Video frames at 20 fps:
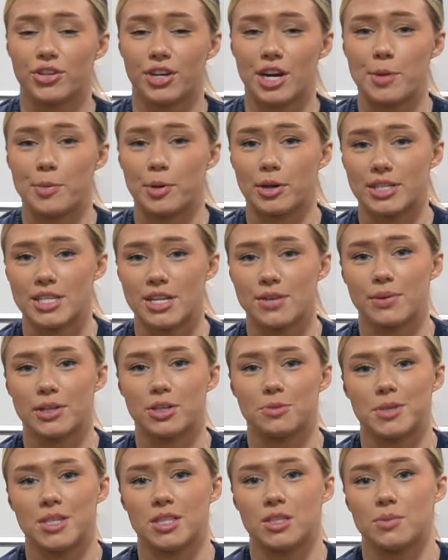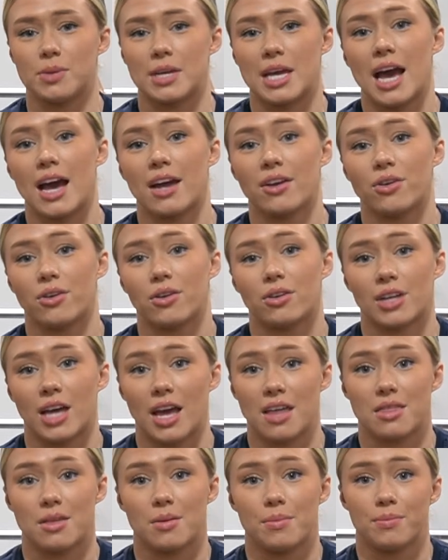to our body, which means we
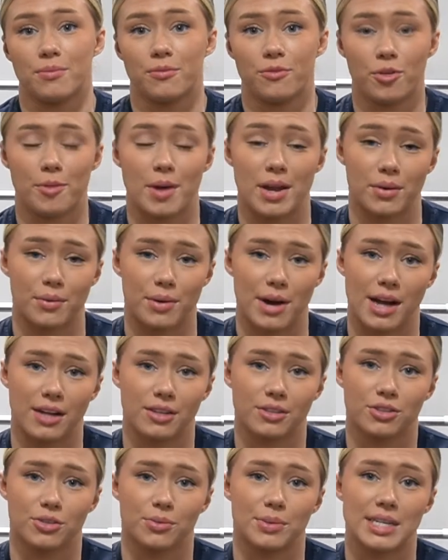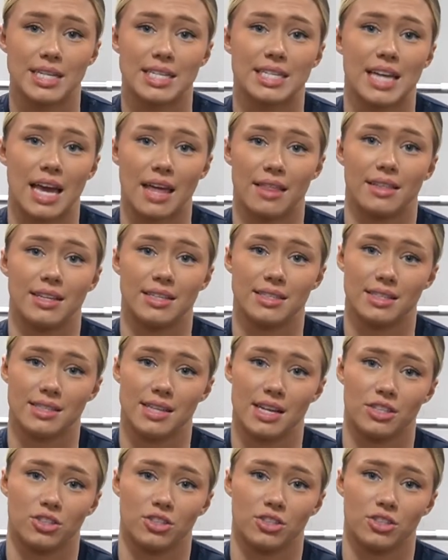cannot get them from anywhere else. So we need to get these